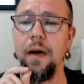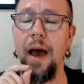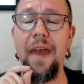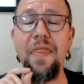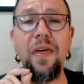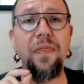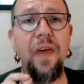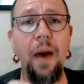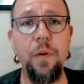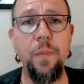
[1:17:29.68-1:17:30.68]
I think
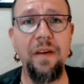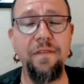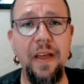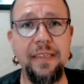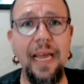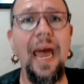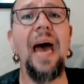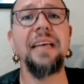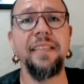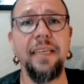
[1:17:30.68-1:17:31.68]
that would be a
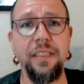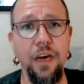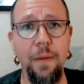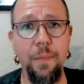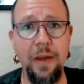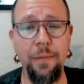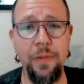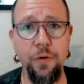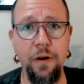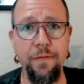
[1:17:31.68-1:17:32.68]
fantastic topic,
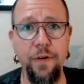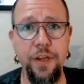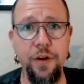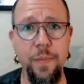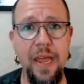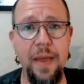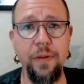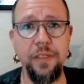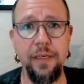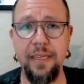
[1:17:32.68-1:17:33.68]
Midori, for you to be
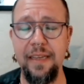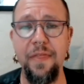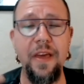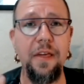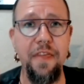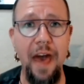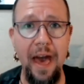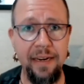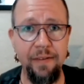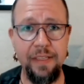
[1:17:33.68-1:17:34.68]
able to, because I think
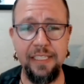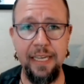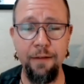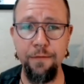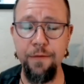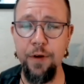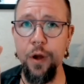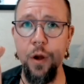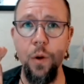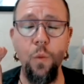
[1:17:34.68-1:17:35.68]
that in of itself
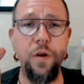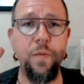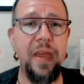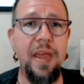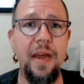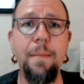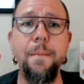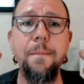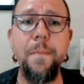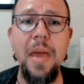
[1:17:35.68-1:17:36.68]
would be yeah. an
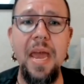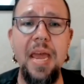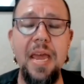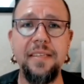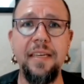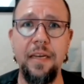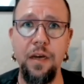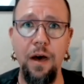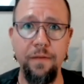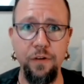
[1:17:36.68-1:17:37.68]
amazing
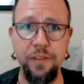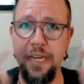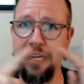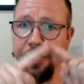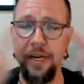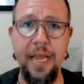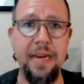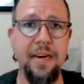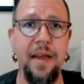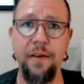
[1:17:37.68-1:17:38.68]
conversation
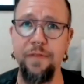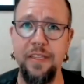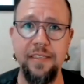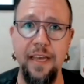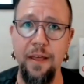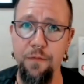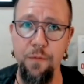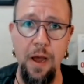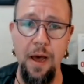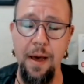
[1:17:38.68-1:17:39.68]
in and of itself.
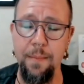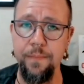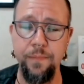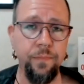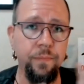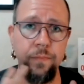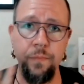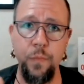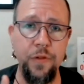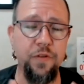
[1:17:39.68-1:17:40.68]
Um,
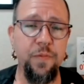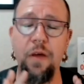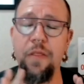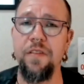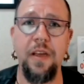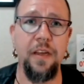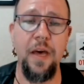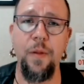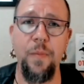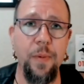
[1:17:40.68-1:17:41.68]
well, it's me, there's a
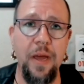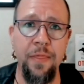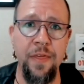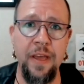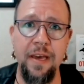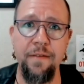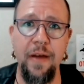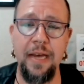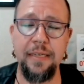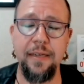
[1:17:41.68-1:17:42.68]
couple people I can think of
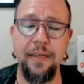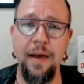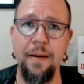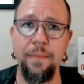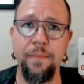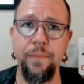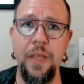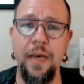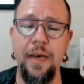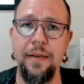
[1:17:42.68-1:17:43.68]
at um,
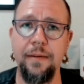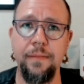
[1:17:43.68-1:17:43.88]
uh,